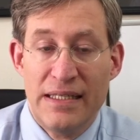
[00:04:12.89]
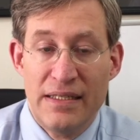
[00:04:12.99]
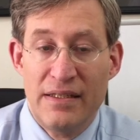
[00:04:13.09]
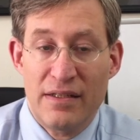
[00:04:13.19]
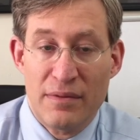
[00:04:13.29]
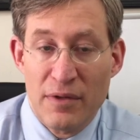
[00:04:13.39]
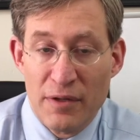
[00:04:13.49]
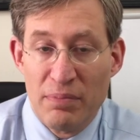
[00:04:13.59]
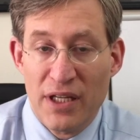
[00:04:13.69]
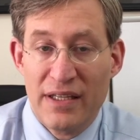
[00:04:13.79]
in a
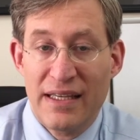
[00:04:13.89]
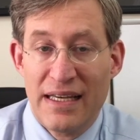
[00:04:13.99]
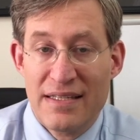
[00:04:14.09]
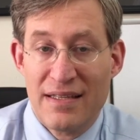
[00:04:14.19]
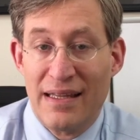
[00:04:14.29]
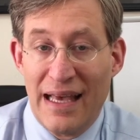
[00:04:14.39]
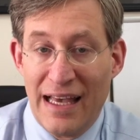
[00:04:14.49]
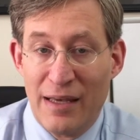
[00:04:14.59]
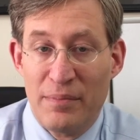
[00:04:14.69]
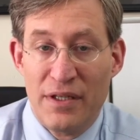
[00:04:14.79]
blood gas
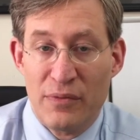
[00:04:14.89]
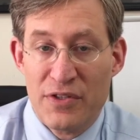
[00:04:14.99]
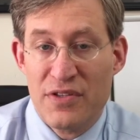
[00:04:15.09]
lab in which